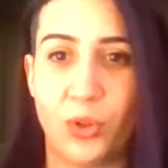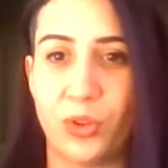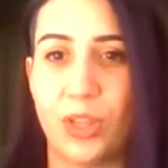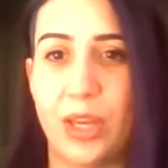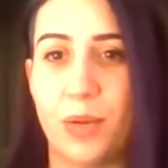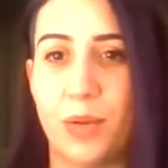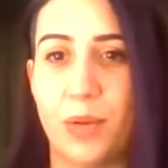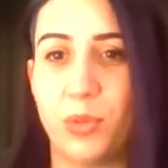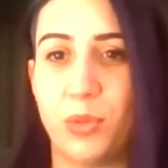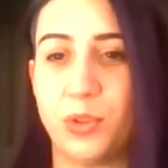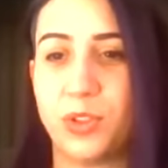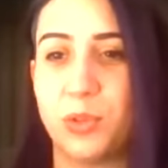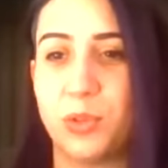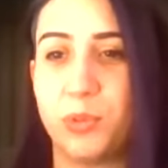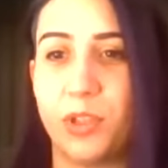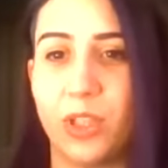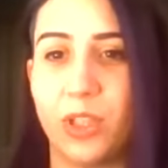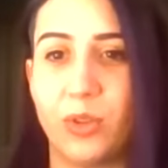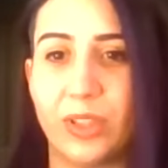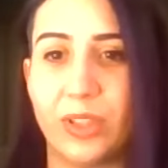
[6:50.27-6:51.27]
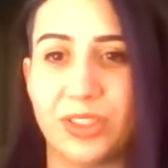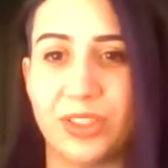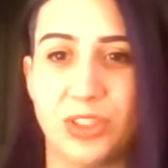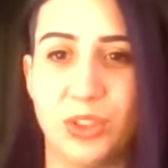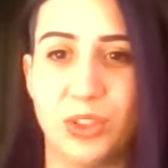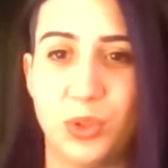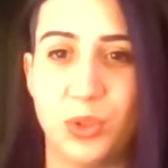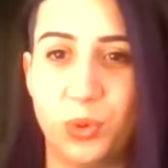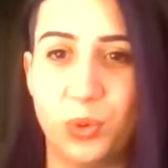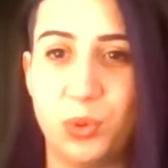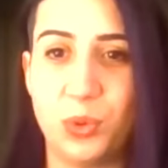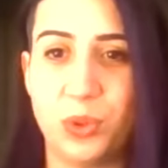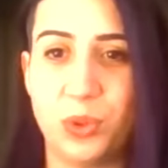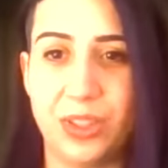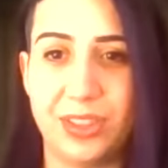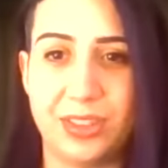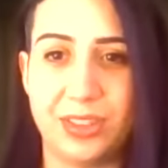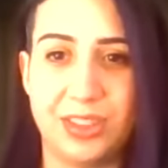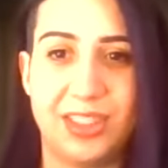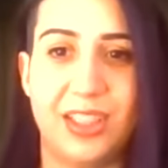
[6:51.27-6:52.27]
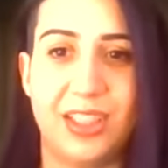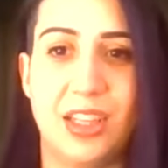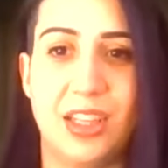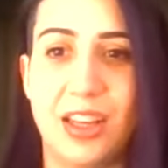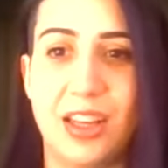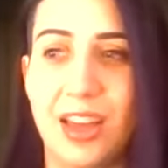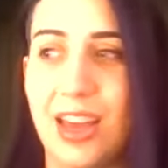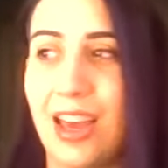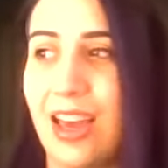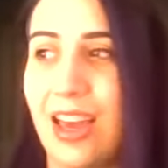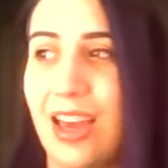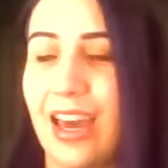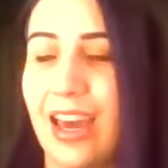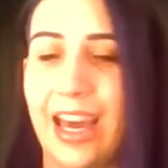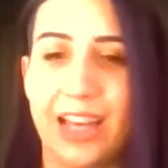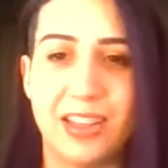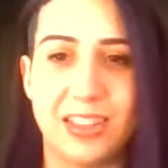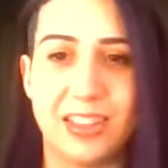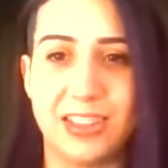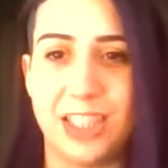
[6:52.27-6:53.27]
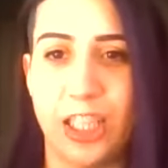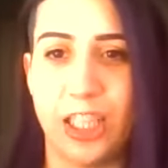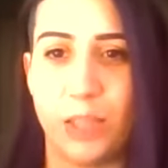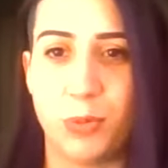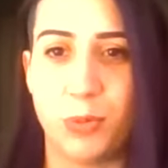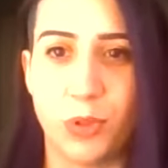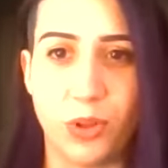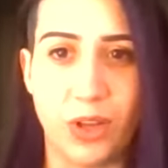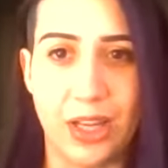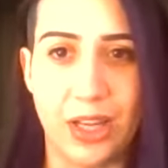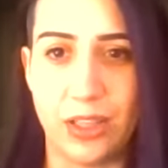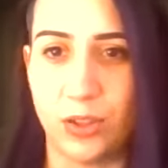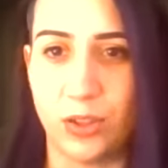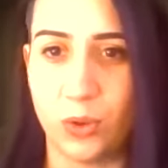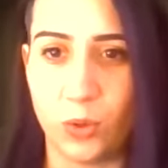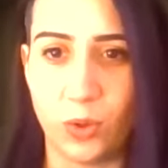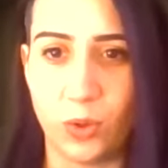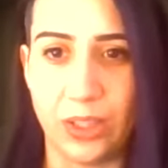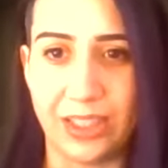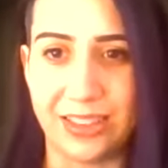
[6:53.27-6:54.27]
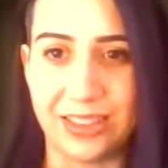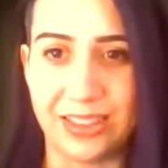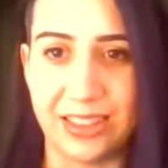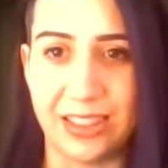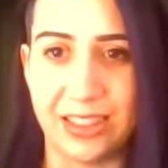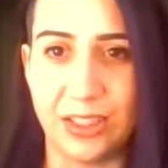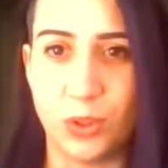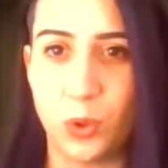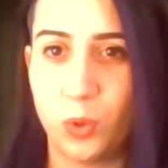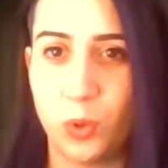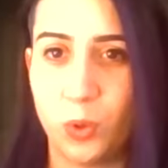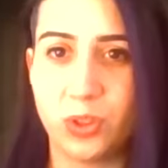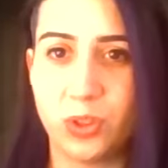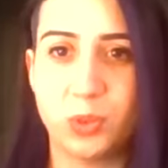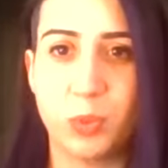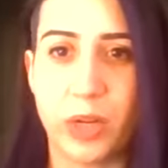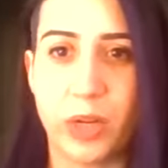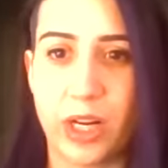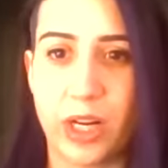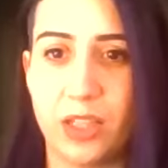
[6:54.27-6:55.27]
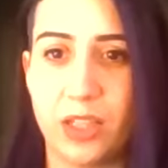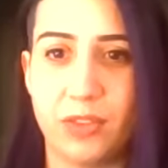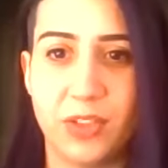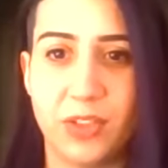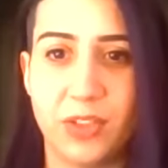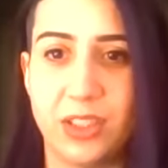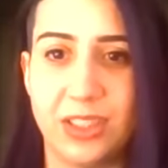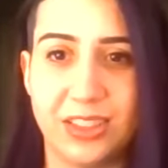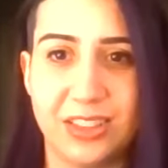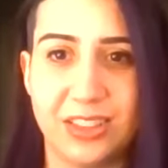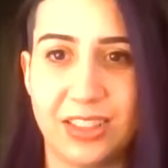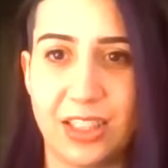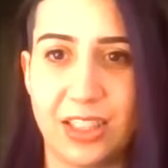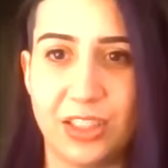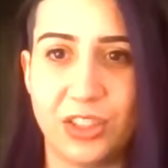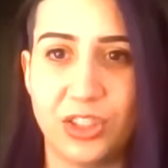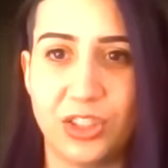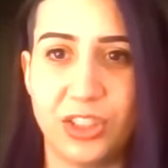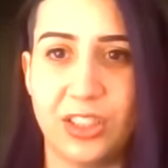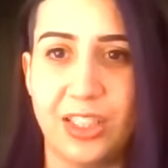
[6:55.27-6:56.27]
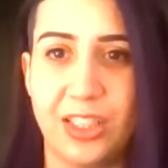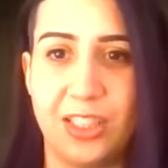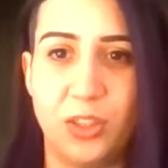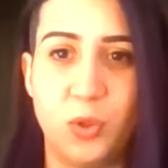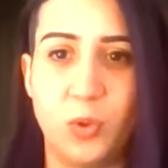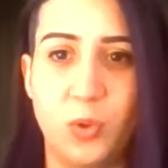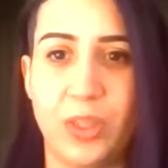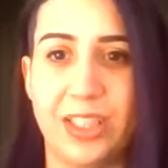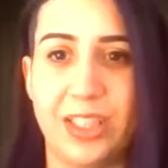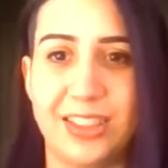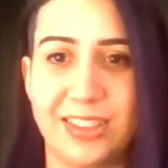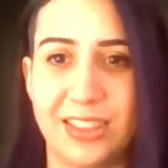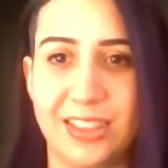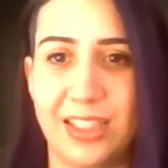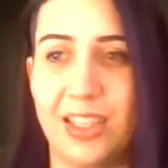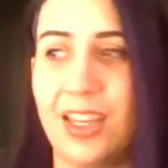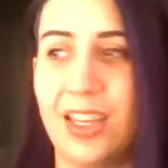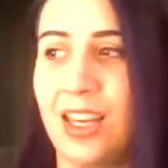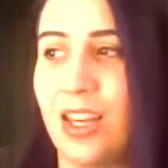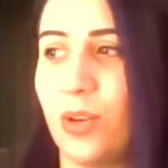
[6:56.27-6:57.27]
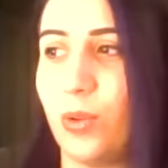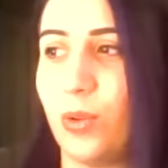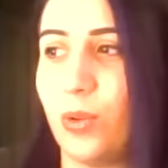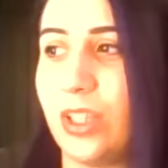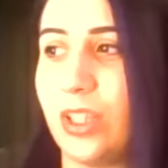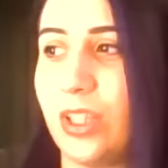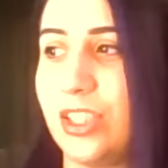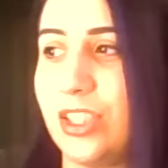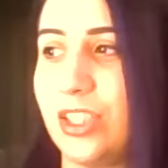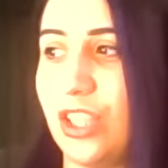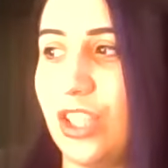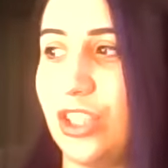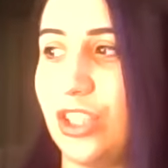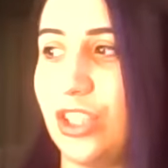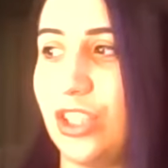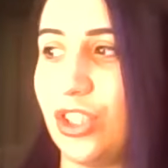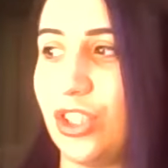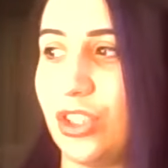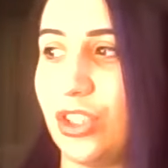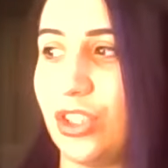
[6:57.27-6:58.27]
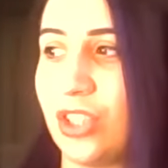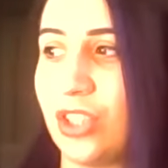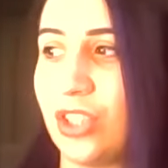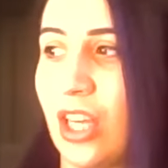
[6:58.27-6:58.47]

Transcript: The most important question: who is sitting at the table and who isn't? Who is part of the discussion and who isn't? Really changes.